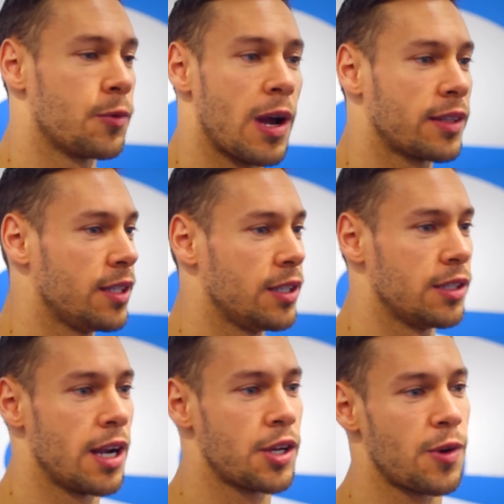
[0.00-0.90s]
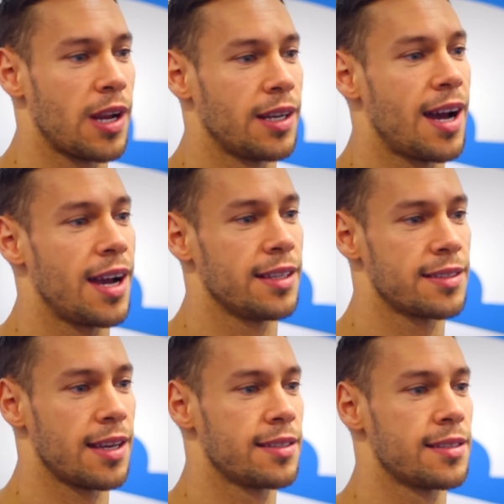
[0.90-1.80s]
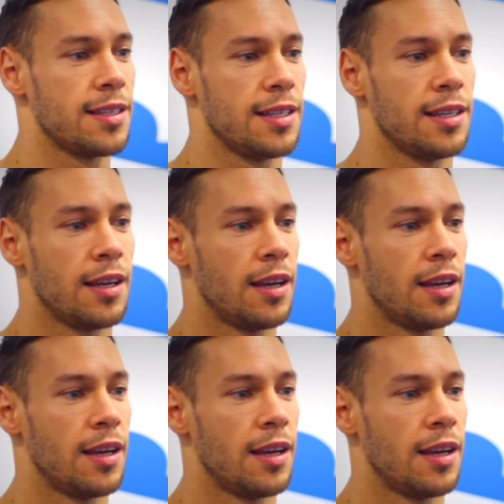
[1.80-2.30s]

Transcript: Throughout the year I train high intensity,